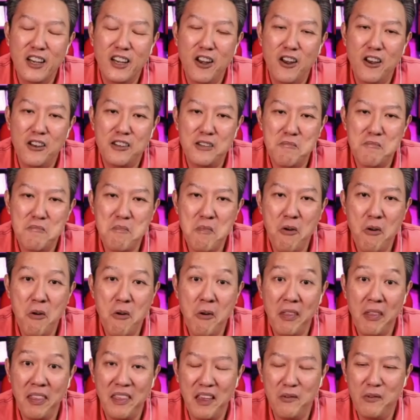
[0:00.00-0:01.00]

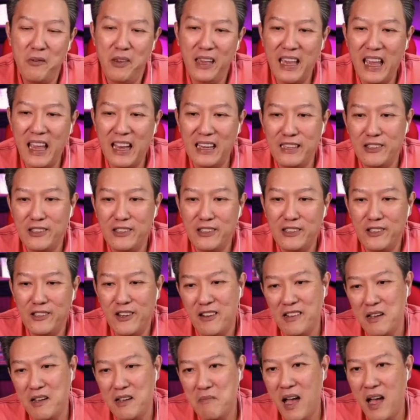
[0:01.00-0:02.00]
more that we can talk
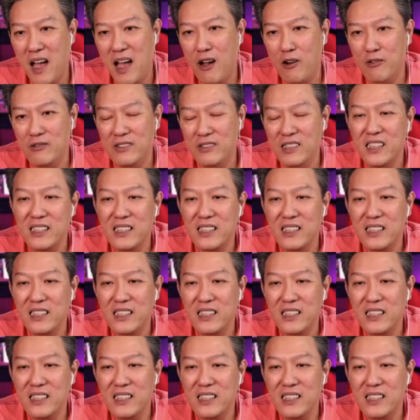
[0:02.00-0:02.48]
about.